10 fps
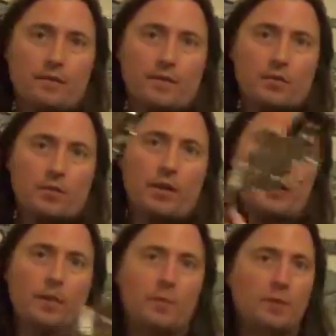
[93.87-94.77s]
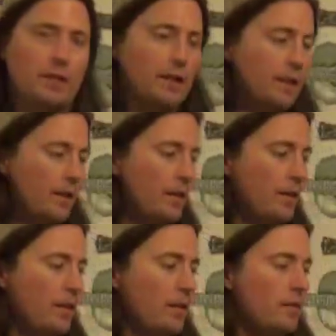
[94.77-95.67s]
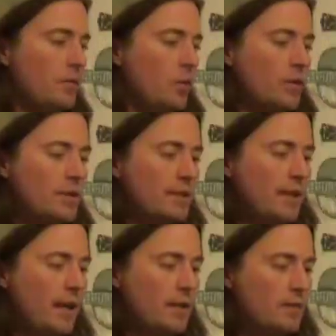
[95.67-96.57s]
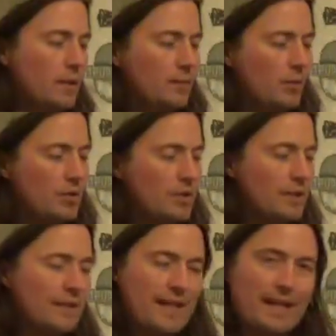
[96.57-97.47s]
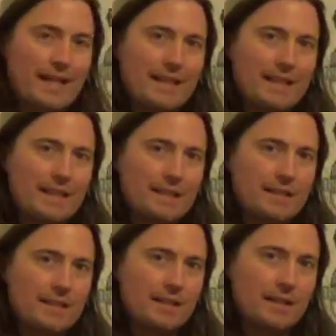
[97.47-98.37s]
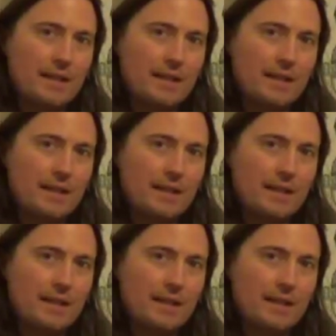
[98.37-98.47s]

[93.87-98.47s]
straight up in towards the sky, straight up towards the ceiling, not like this,